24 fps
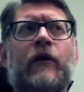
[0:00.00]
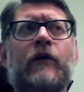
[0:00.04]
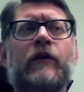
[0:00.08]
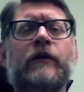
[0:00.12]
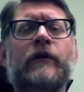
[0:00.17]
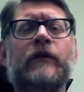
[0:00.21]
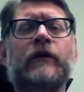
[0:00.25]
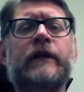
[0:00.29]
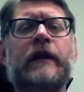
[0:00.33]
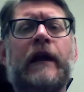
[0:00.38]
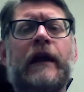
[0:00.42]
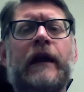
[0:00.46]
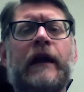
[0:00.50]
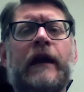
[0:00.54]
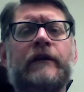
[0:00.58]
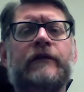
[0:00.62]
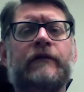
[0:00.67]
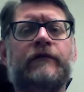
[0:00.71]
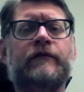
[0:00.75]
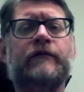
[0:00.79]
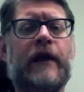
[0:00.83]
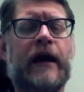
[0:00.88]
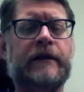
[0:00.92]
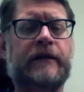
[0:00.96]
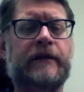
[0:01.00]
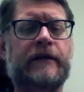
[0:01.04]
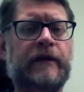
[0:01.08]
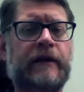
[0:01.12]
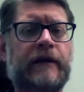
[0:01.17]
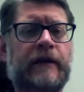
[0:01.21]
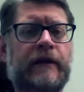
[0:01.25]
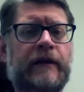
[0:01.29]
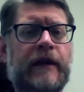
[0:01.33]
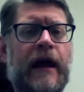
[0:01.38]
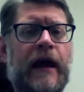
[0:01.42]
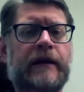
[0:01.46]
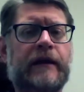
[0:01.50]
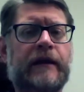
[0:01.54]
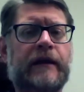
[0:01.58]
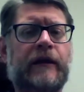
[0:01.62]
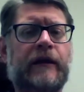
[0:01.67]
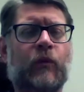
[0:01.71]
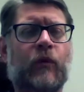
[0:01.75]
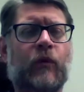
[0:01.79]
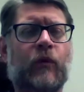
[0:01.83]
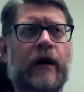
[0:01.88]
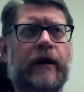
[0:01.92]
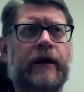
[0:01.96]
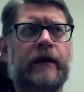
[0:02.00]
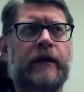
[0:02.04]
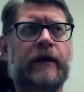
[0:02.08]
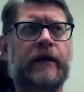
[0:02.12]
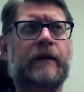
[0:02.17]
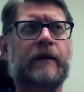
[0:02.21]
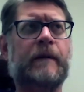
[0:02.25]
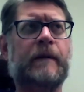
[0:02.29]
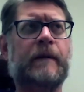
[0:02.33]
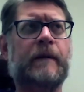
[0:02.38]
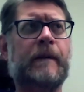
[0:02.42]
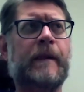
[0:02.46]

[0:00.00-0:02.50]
early days of 1991.